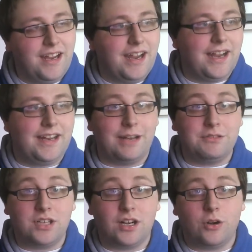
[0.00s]
And I
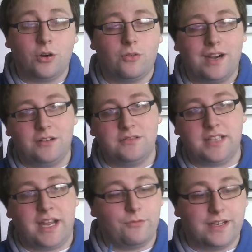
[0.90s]
was gonna go around
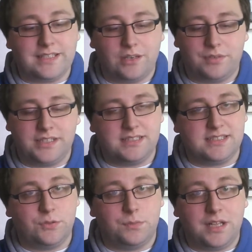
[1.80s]
and write down places
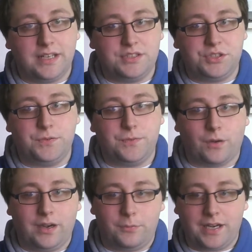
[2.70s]
to apply to
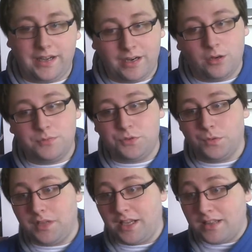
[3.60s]
for when I get home to
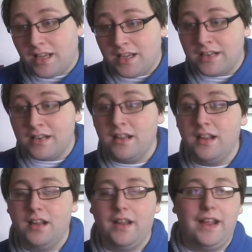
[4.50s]
apply online,
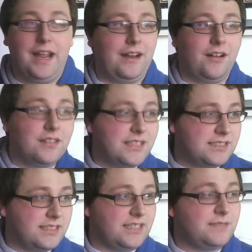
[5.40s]
and all
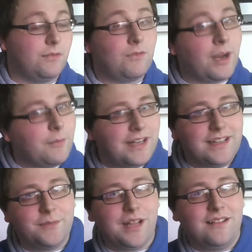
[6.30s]
these things. But right when I
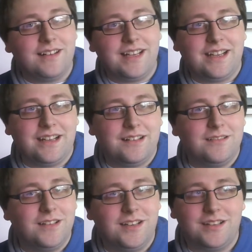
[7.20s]
left Holiday Inn,
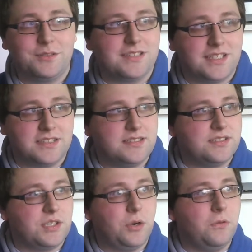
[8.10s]
there was like a
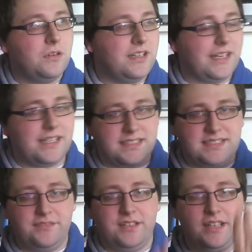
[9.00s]
stone and like a
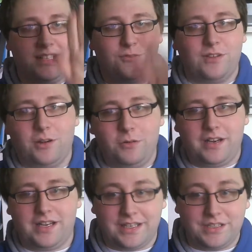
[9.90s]
divot in the road,
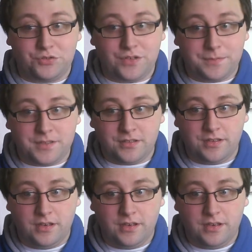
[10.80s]
and I tripped.